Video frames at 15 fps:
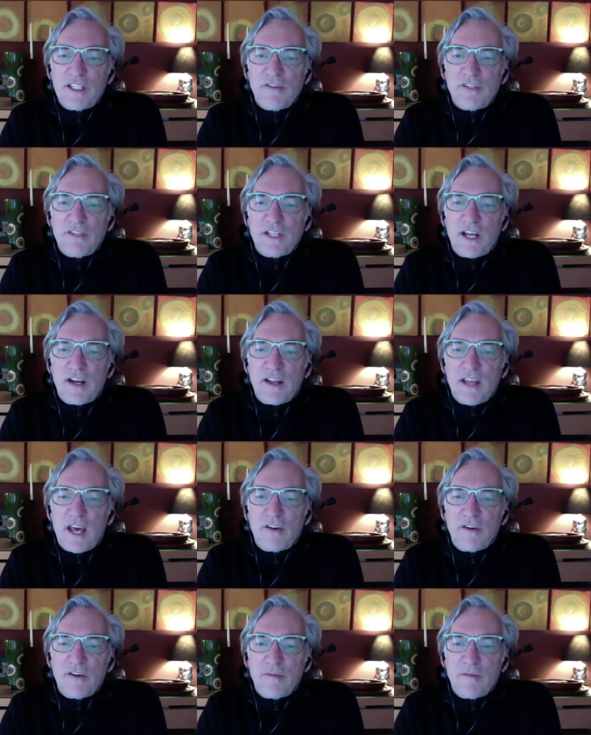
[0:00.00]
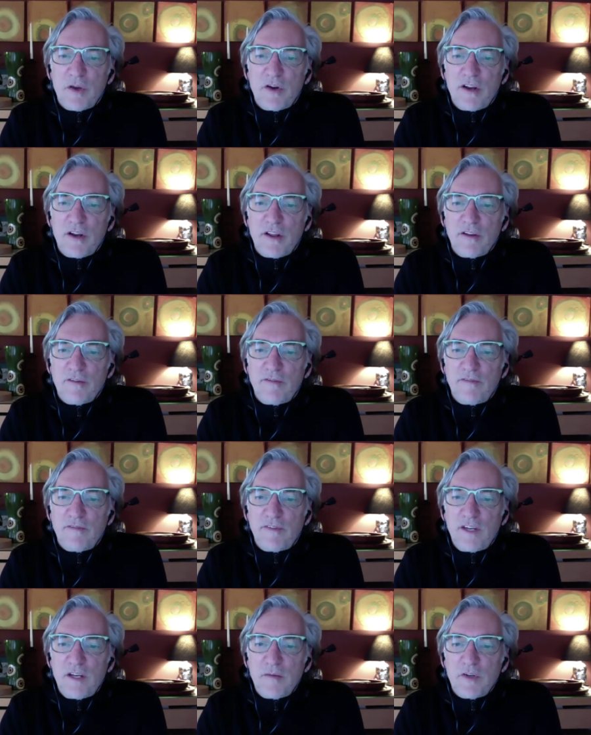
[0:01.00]
outside of that are about another
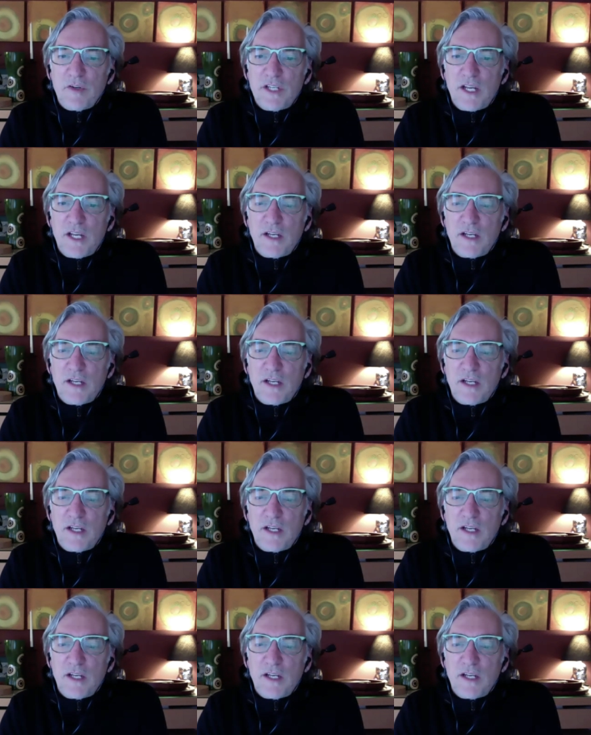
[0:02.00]
15%.